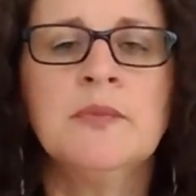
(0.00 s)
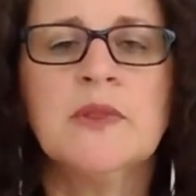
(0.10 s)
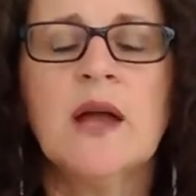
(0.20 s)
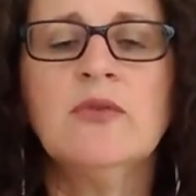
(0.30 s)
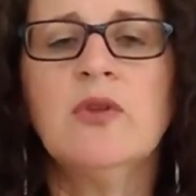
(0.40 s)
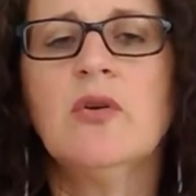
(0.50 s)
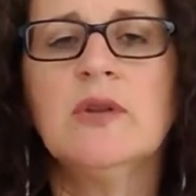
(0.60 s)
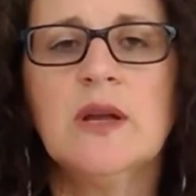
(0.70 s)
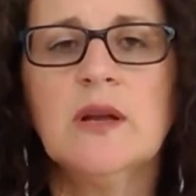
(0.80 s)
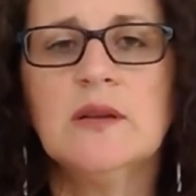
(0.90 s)
down
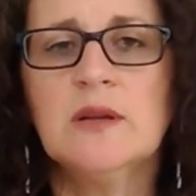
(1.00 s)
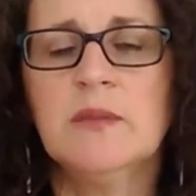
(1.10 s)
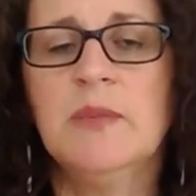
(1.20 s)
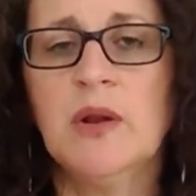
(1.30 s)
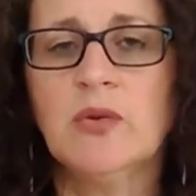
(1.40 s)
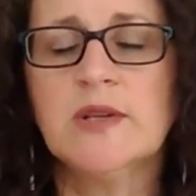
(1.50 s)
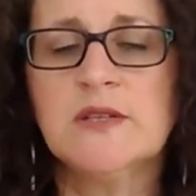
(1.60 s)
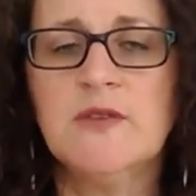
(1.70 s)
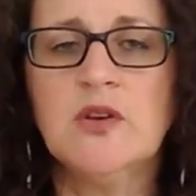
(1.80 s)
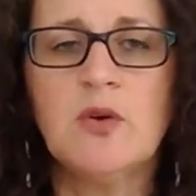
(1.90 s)
below this
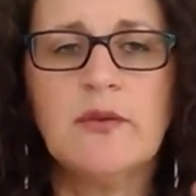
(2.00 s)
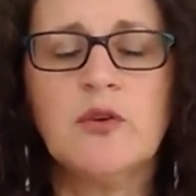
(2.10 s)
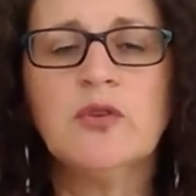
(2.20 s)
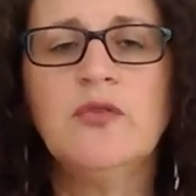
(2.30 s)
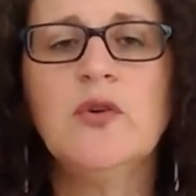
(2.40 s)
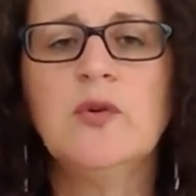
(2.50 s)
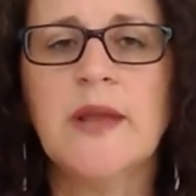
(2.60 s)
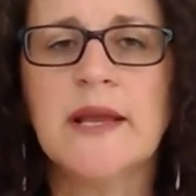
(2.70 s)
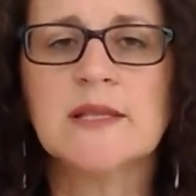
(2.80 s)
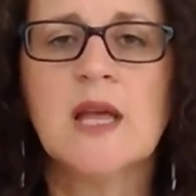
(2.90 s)
video I've got a few
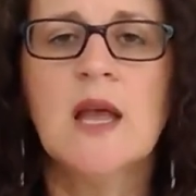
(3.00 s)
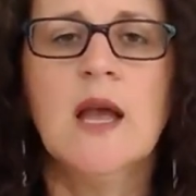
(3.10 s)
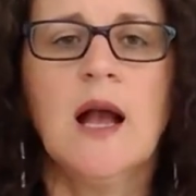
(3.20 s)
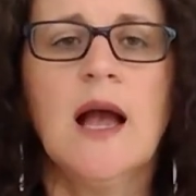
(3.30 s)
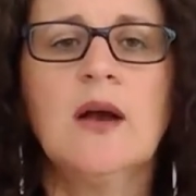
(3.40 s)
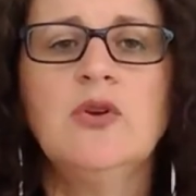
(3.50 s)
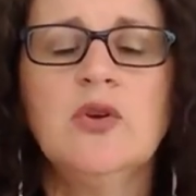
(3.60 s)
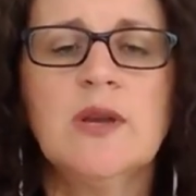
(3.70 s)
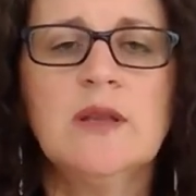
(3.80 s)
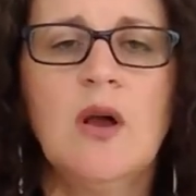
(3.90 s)
links how you
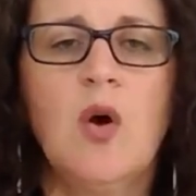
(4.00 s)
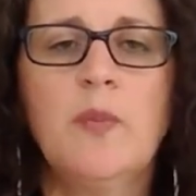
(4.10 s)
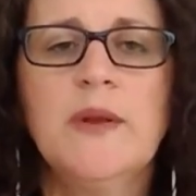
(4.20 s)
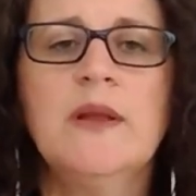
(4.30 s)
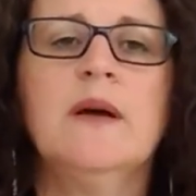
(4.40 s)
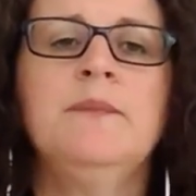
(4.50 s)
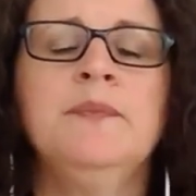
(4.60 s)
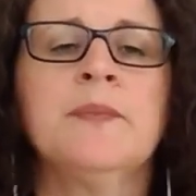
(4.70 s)
can open a